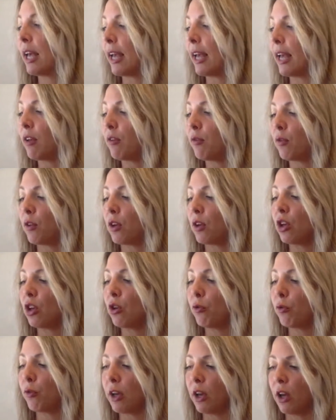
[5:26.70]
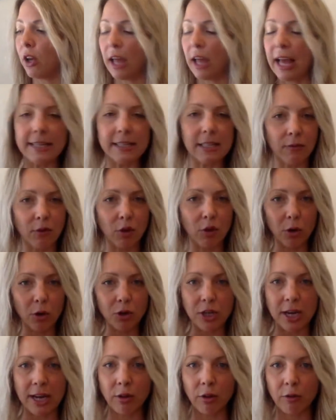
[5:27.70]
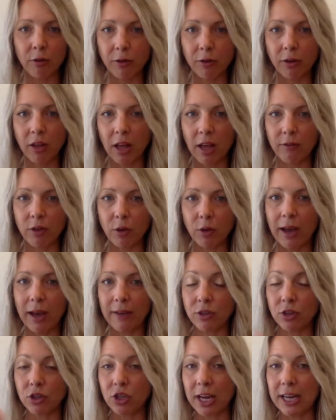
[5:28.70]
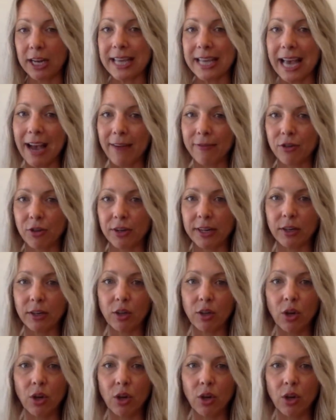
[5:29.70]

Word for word: if you feel as if your channel for love, you have to chase after it,